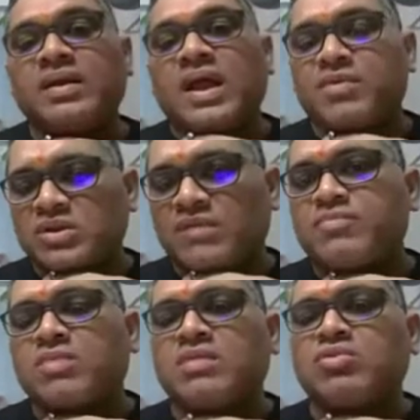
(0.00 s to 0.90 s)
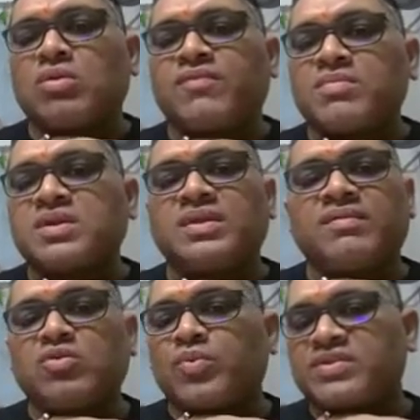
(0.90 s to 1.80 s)
And because of abnormal immunoglobulin formation, there will be
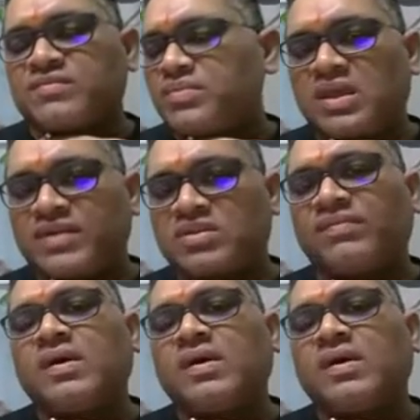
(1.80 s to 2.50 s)
no protection from the infections,